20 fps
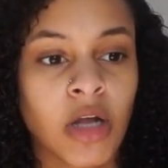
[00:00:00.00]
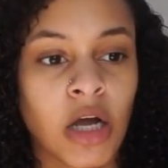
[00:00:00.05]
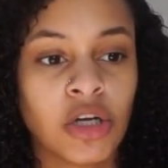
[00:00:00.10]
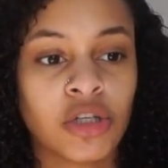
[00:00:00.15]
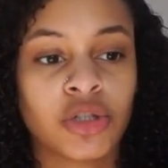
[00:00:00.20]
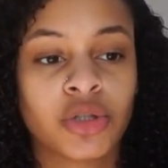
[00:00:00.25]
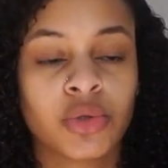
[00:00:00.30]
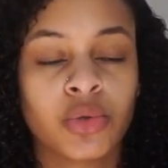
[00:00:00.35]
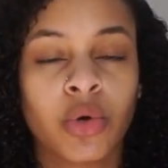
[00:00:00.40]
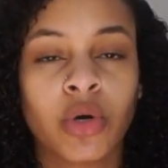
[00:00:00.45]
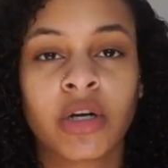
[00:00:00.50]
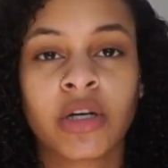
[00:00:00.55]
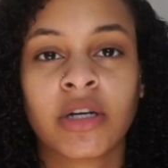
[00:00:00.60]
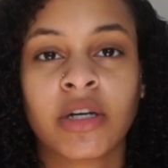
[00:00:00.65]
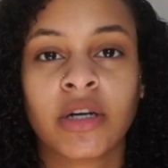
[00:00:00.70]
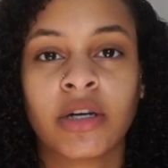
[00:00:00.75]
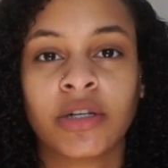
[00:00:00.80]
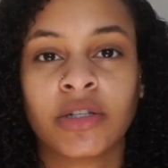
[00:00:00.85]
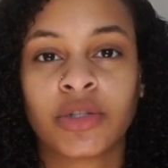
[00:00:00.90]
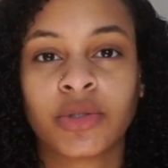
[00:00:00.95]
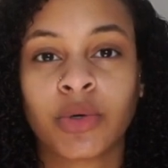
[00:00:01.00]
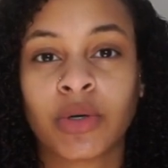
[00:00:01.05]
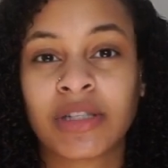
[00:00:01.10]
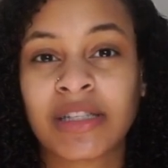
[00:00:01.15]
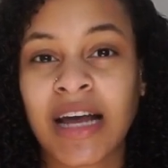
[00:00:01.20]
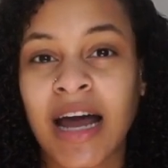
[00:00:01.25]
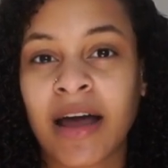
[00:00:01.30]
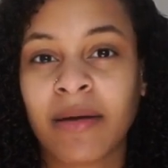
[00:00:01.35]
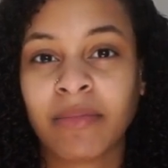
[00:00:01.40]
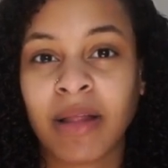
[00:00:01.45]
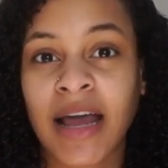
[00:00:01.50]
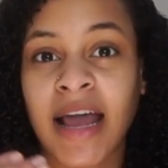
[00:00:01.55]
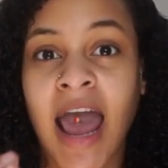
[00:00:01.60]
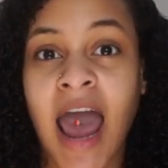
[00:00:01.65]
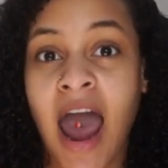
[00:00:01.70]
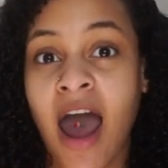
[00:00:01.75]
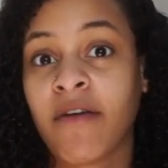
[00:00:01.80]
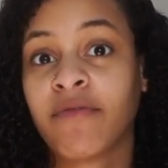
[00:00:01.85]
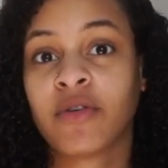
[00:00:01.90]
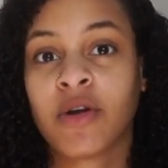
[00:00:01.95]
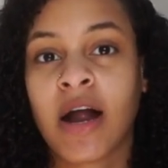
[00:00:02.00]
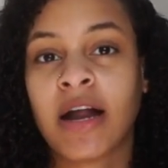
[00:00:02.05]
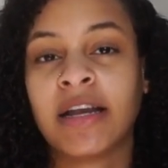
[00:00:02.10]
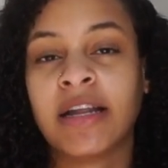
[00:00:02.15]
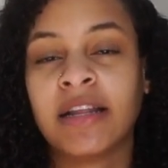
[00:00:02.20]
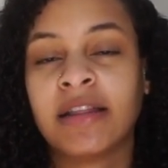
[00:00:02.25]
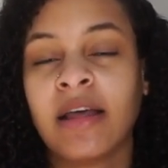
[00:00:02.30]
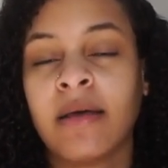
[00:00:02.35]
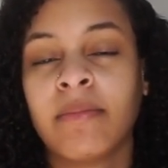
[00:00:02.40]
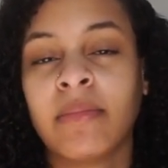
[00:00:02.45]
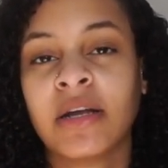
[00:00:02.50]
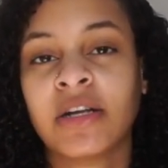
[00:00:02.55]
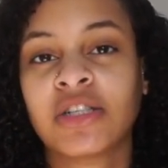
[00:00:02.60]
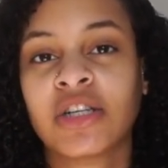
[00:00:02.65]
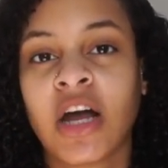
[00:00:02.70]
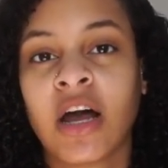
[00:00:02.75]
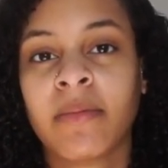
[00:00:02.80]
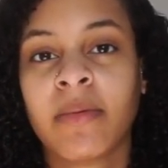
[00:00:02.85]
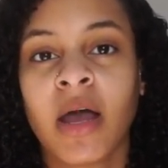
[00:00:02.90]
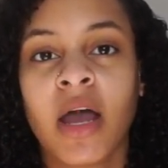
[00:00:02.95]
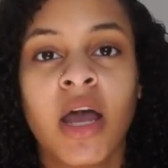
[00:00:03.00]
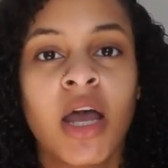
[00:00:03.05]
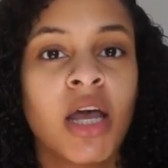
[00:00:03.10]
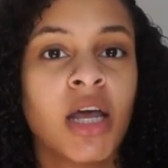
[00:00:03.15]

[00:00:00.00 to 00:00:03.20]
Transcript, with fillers: a short a short time, like after I did that big chop,